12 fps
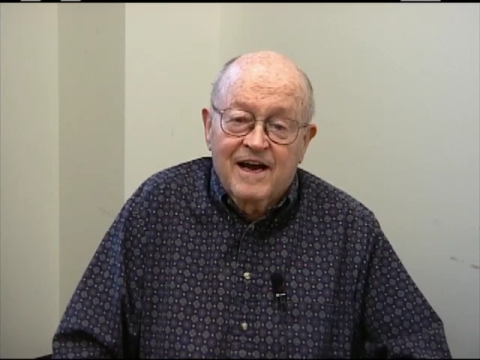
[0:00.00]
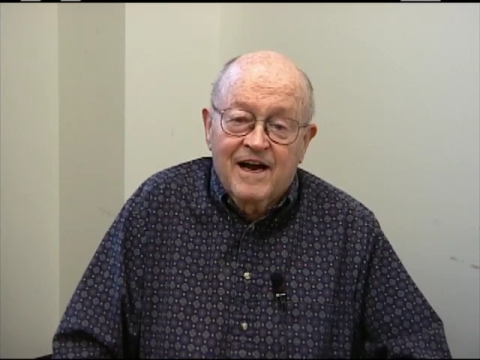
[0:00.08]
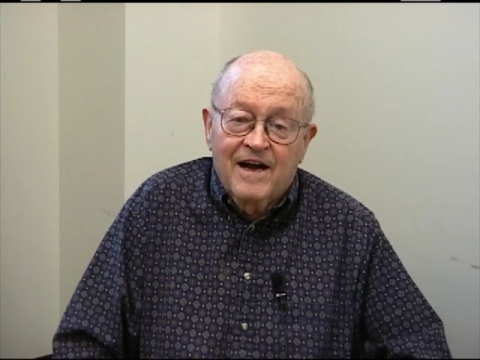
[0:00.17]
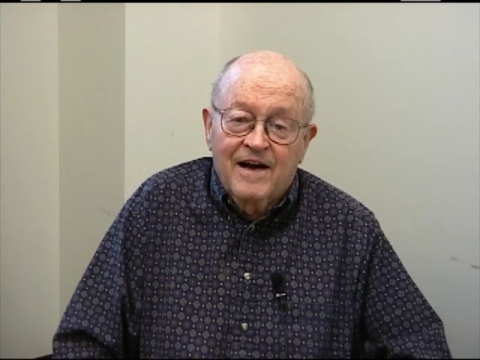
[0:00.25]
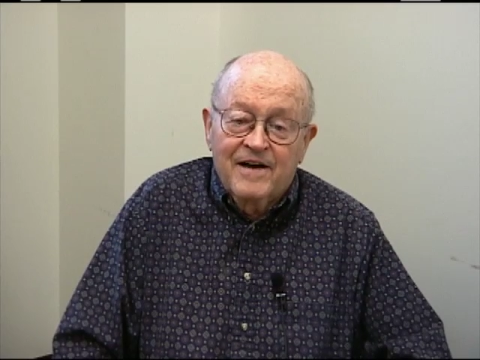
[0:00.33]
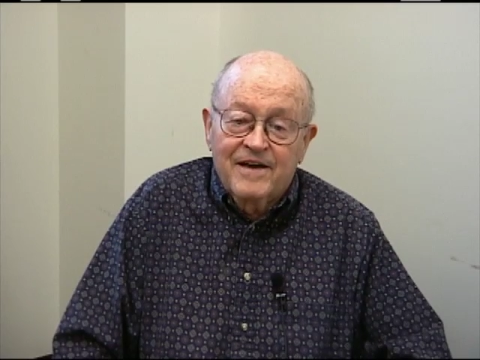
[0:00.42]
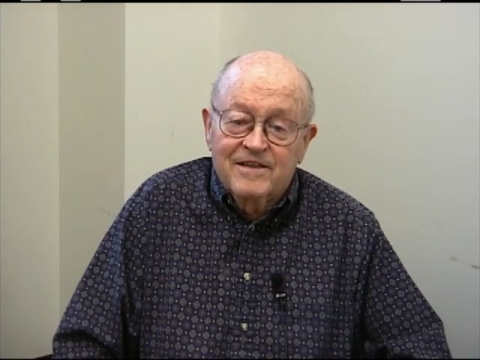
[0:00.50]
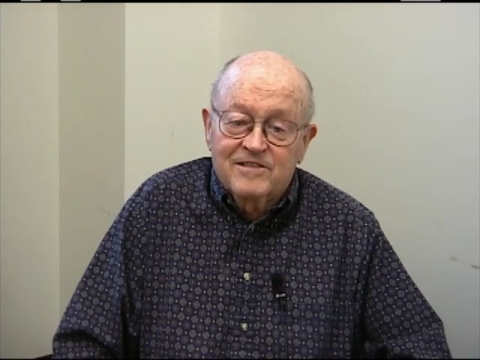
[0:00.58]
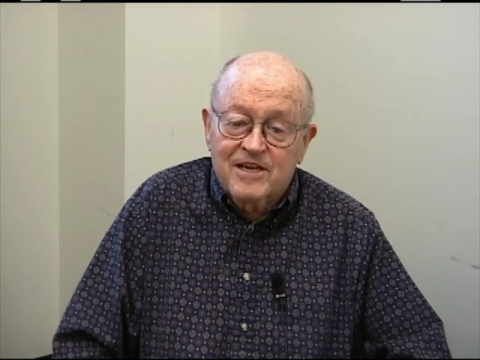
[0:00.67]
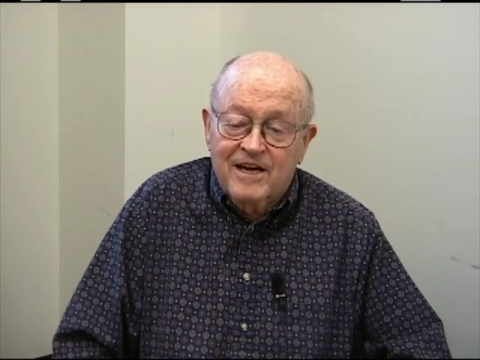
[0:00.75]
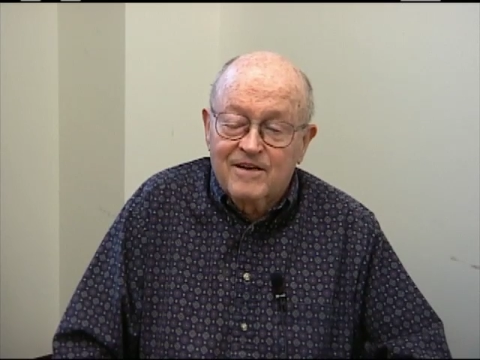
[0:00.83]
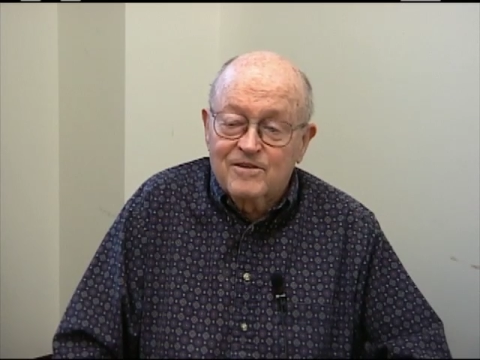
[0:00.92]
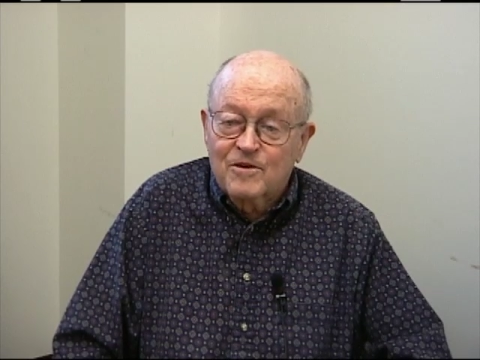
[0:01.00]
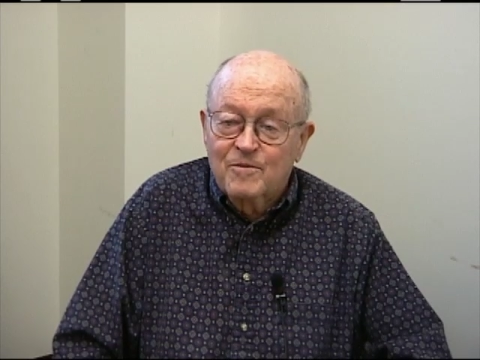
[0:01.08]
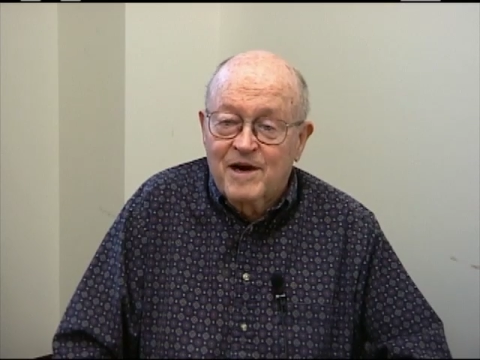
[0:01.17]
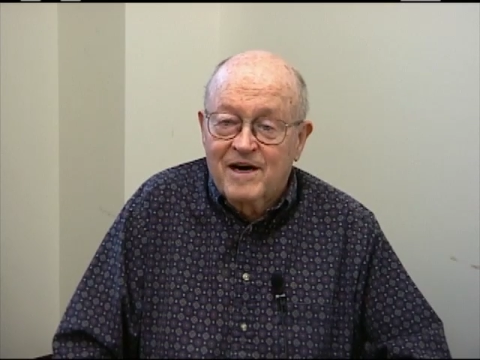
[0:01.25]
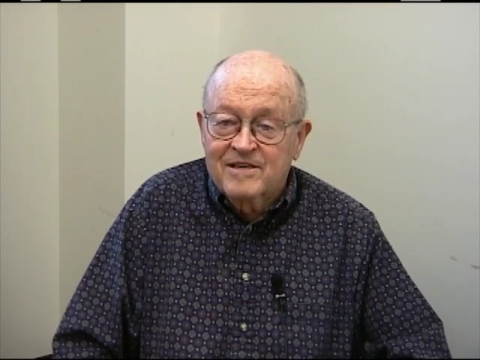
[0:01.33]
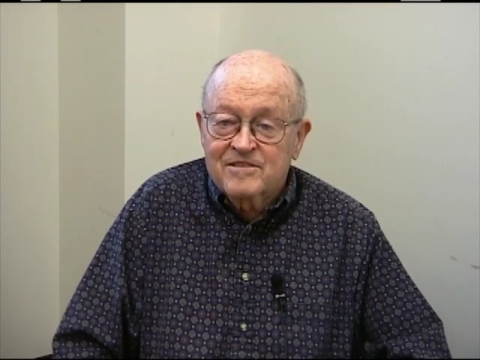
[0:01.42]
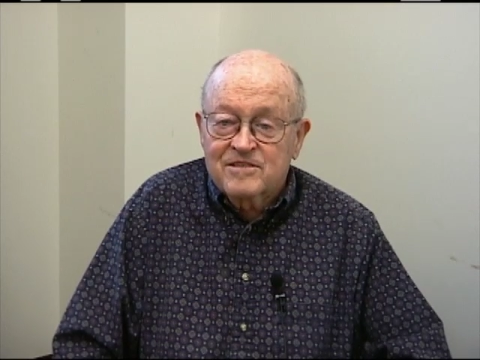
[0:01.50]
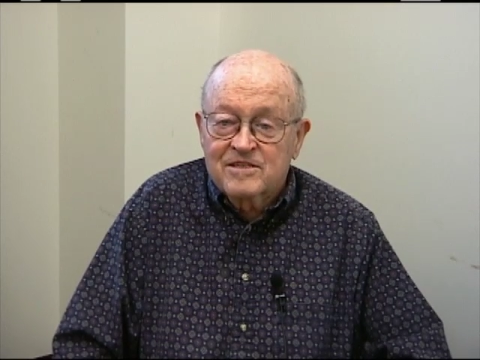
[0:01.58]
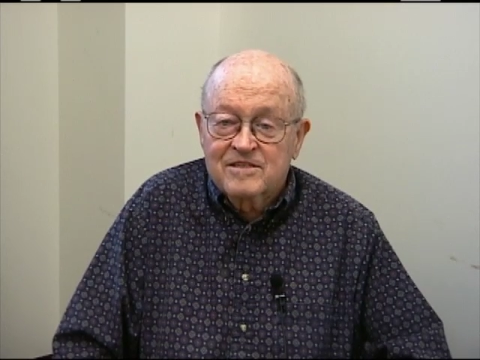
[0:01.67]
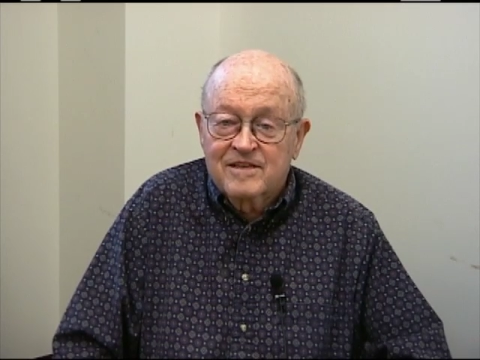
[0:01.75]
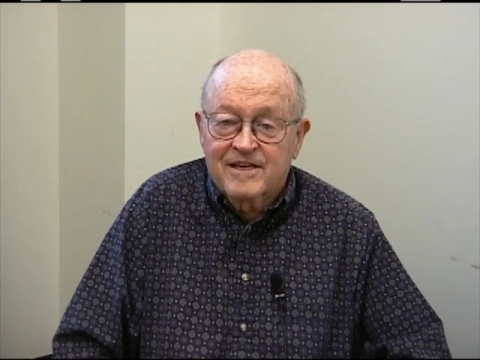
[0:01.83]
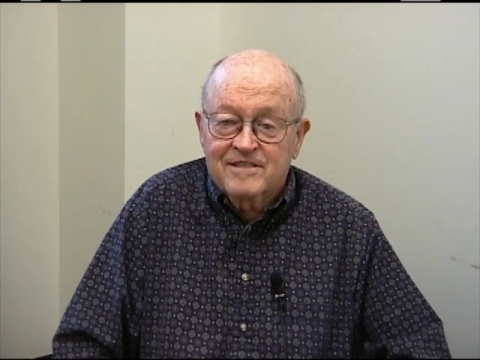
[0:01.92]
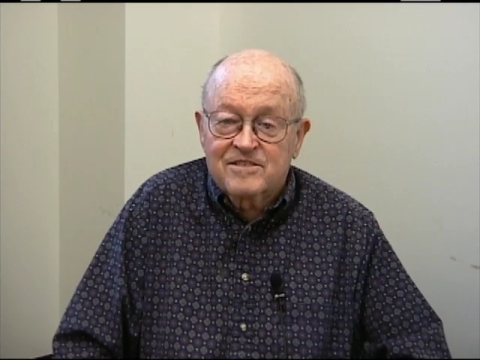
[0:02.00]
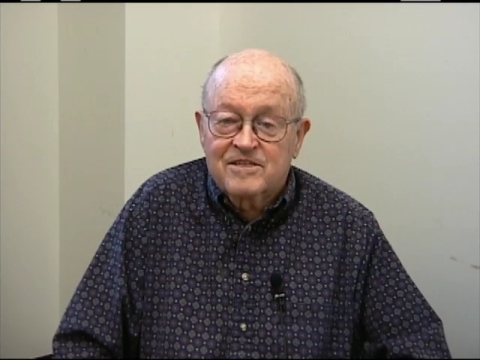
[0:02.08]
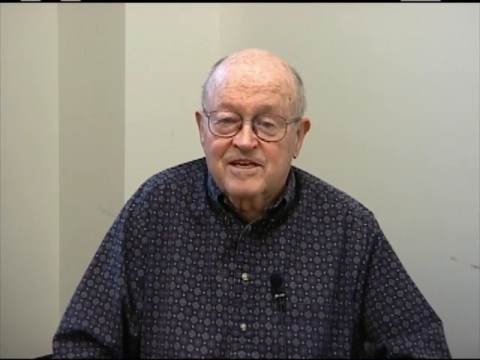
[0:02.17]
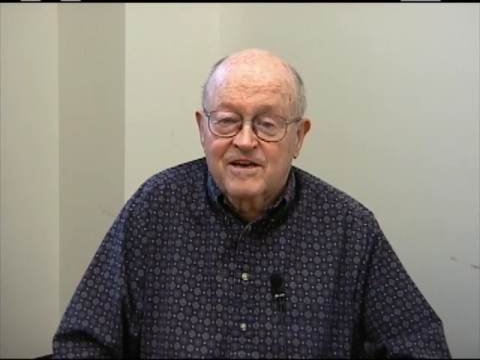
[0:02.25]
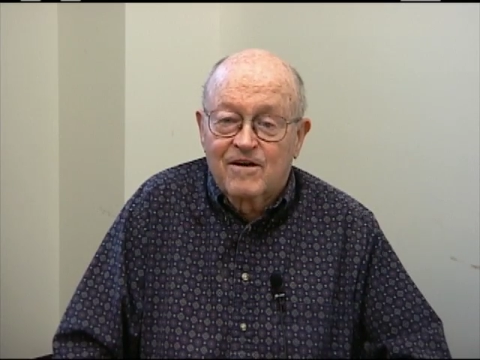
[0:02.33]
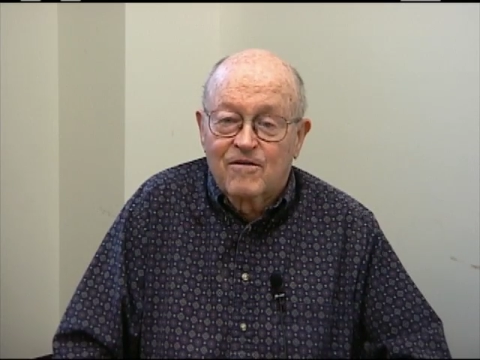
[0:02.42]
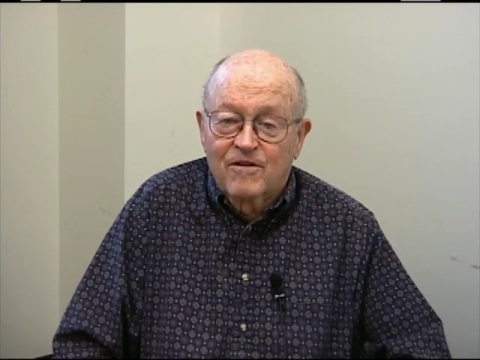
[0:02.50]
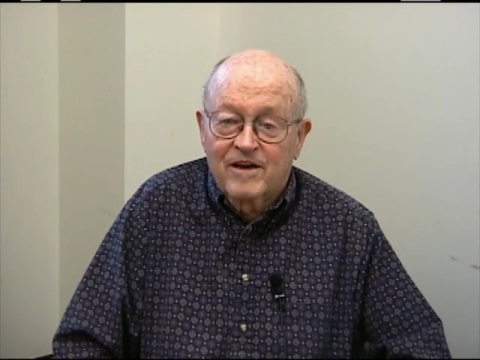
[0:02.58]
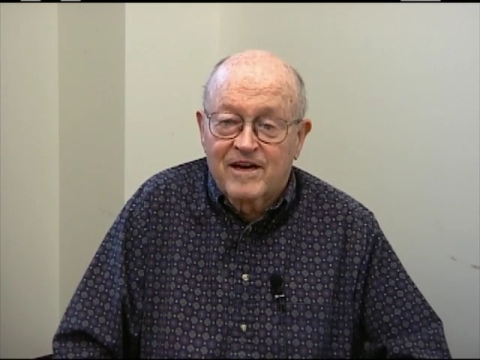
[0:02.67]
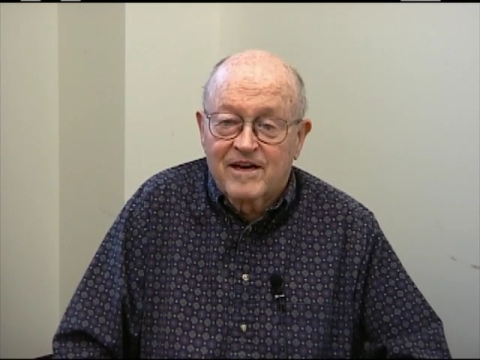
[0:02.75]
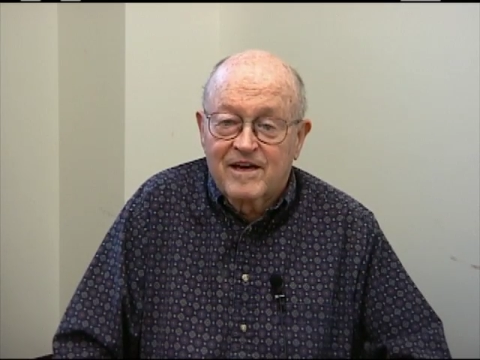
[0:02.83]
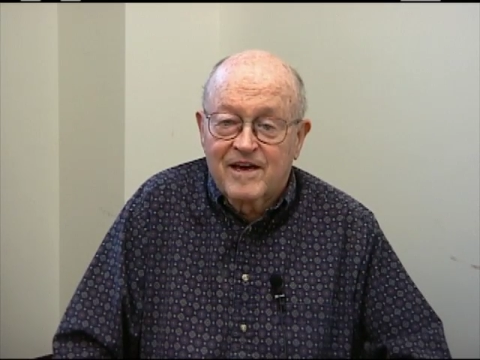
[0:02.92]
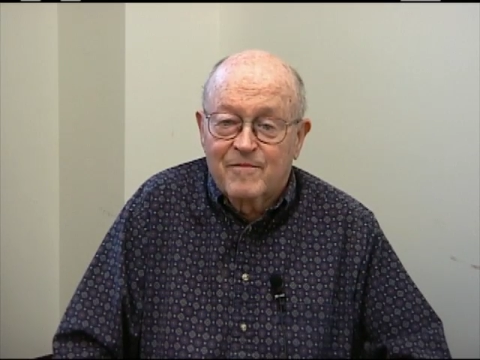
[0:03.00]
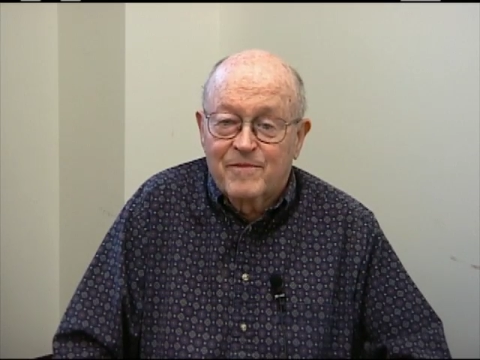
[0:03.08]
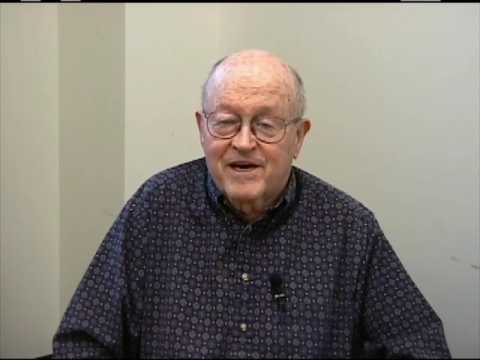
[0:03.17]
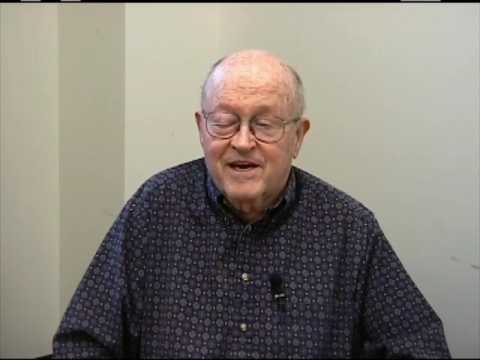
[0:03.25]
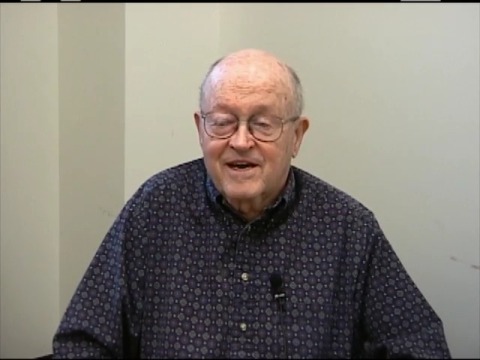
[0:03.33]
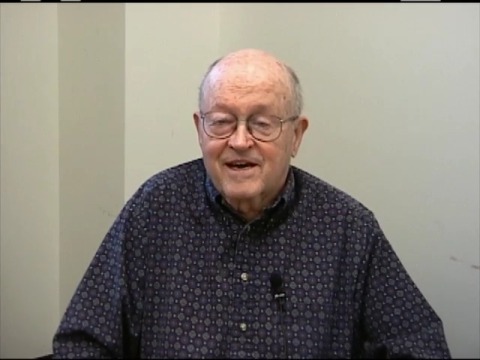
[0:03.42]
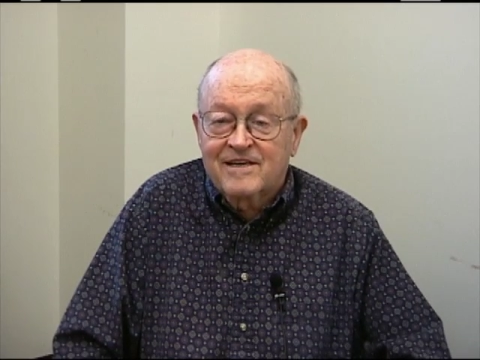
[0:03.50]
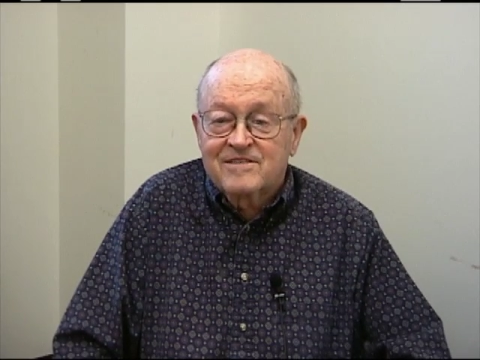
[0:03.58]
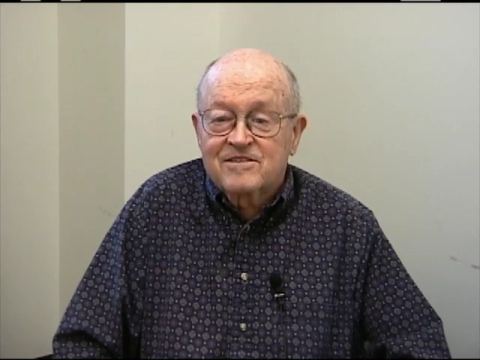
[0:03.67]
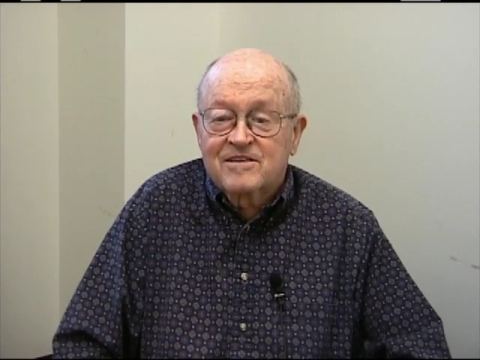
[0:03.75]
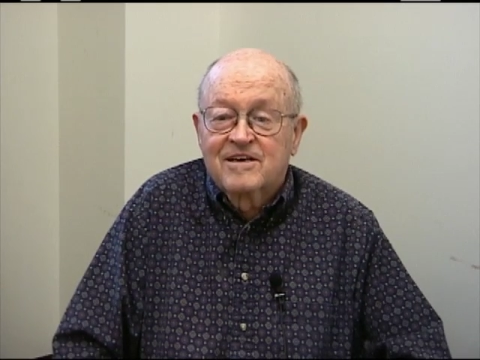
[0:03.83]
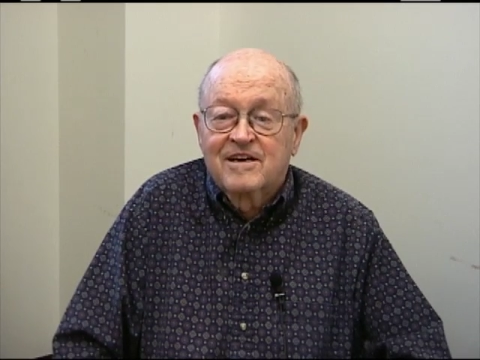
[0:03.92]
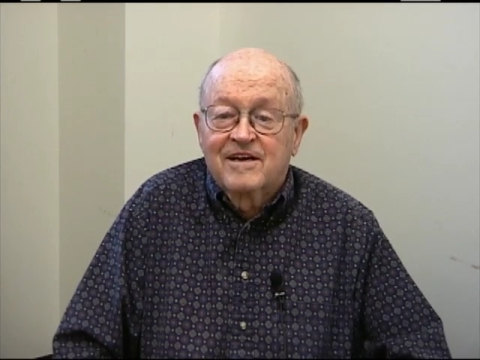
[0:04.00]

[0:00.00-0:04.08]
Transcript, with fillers: uh, at Santo Tomas, that's T-O-M-A-S,